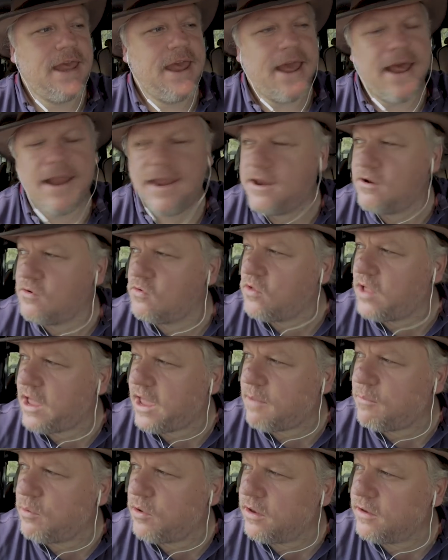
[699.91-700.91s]
And it all
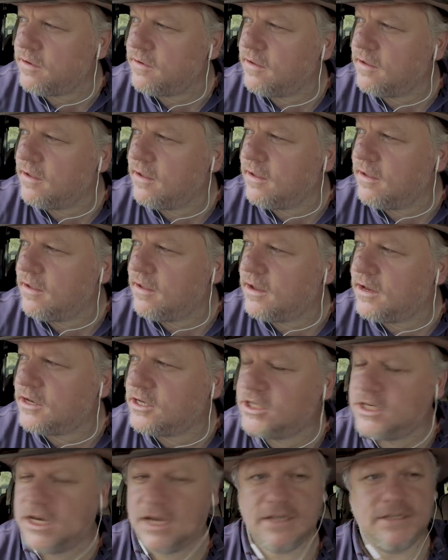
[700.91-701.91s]
happened
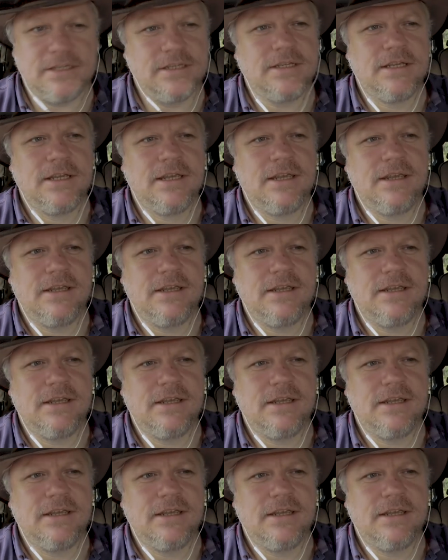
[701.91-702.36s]
just